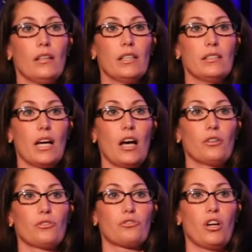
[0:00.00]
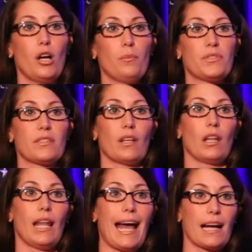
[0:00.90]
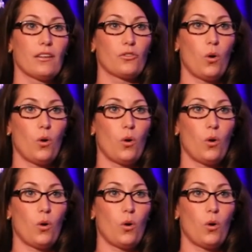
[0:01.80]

that Donald Trump's lack of